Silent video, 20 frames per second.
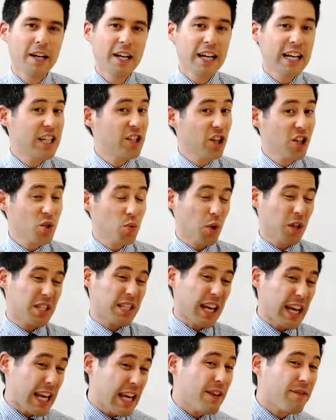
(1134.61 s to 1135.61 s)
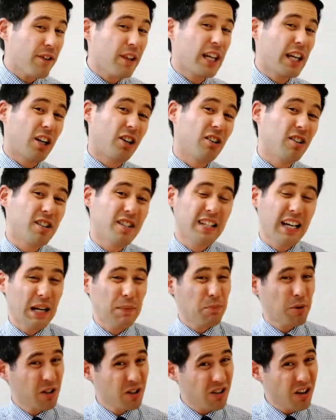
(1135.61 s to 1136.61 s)
He does what's evil in God's sight,
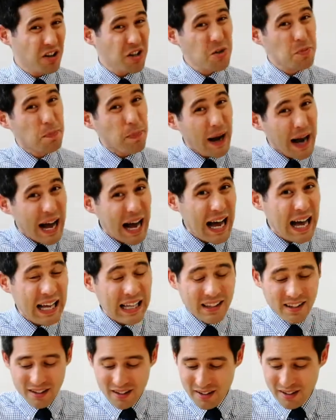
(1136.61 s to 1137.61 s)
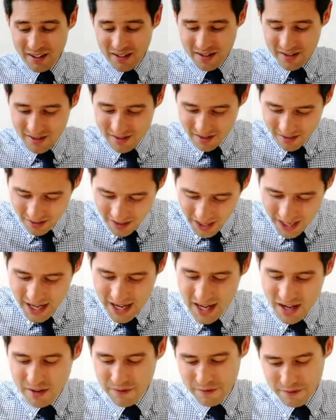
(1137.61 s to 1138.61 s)
but not as bad as
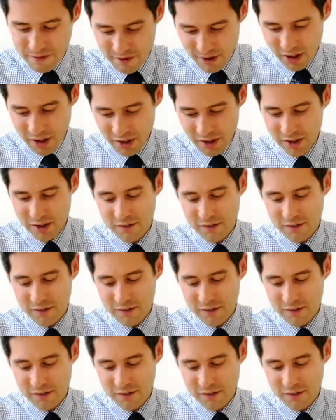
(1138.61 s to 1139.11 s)
they have done.